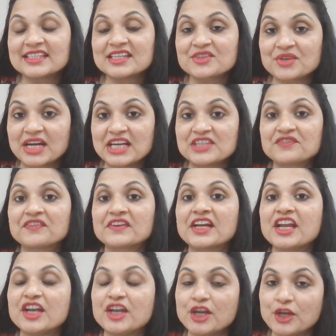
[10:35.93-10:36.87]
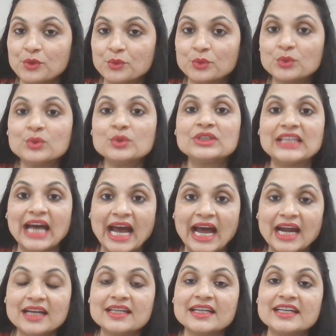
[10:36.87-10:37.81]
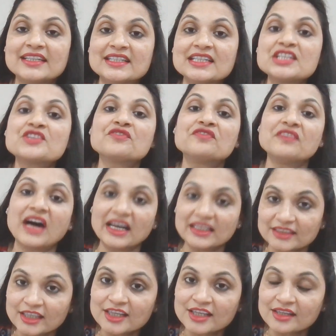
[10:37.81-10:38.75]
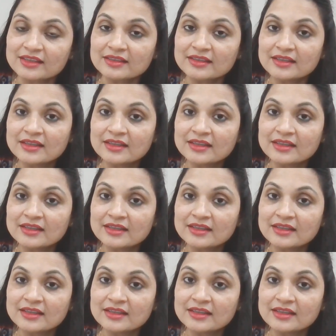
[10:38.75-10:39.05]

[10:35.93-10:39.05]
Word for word: the transferee knew that it is father